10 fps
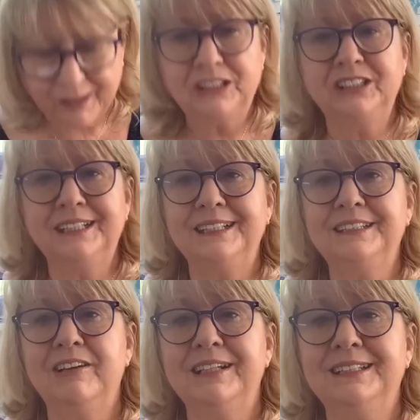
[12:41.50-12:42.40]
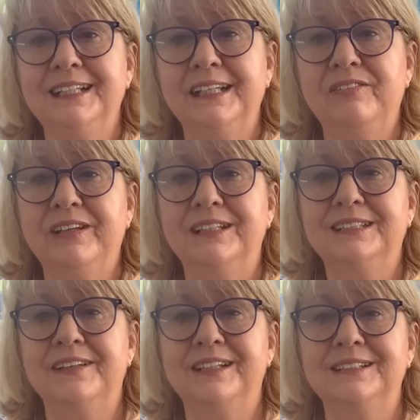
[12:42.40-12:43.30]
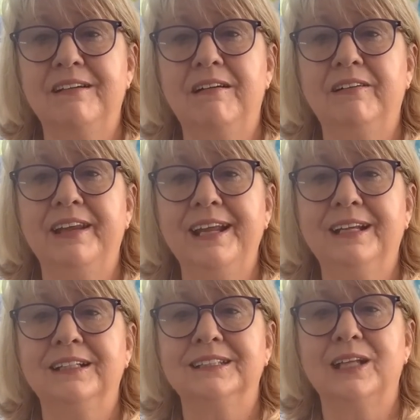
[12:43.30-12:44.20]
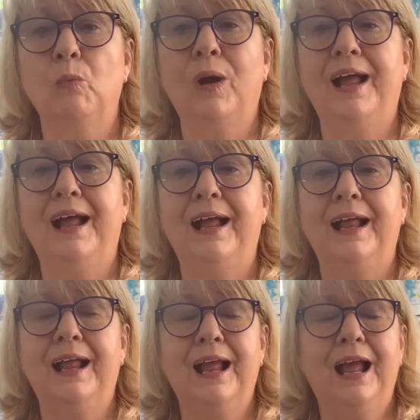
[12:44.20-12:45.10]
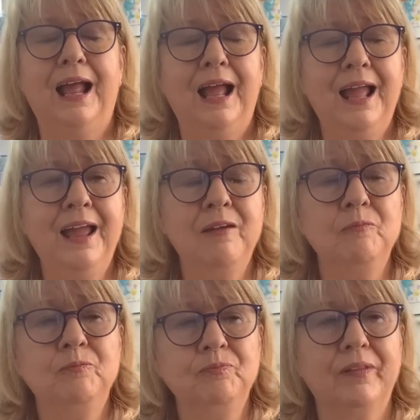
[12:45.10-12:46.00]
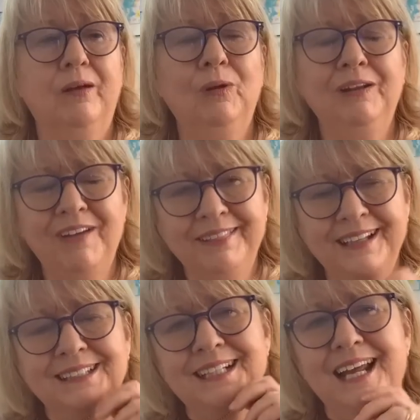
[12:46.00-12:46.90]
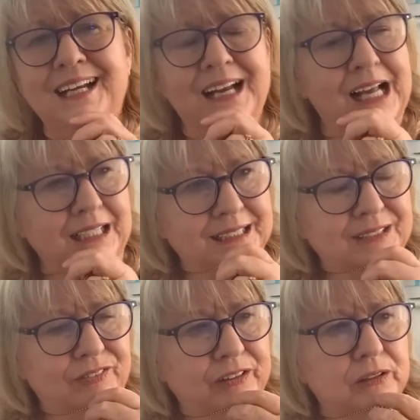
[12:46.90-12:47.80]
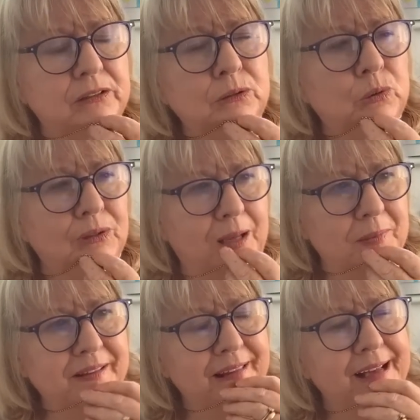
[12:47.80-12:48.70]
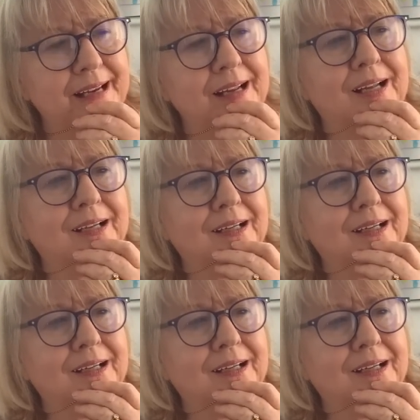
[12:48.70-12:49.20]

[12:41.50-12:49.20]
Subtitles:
She said, is there any significance in this heart necklace I wear? Well, I've had this necklace for, oh, let me think.